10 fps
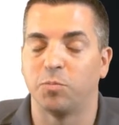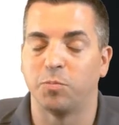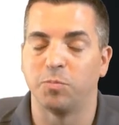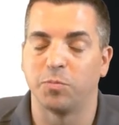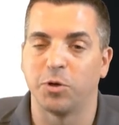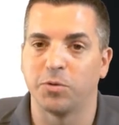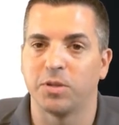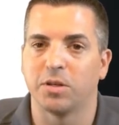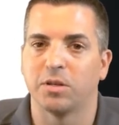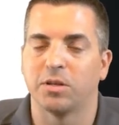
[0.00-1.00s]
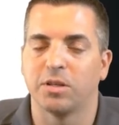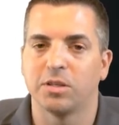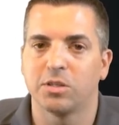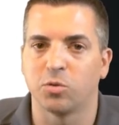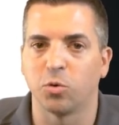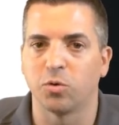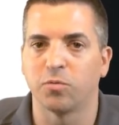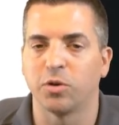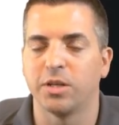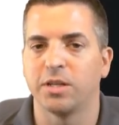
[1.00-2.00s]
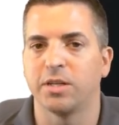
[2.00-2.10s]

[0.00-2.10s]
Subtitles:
both the storefront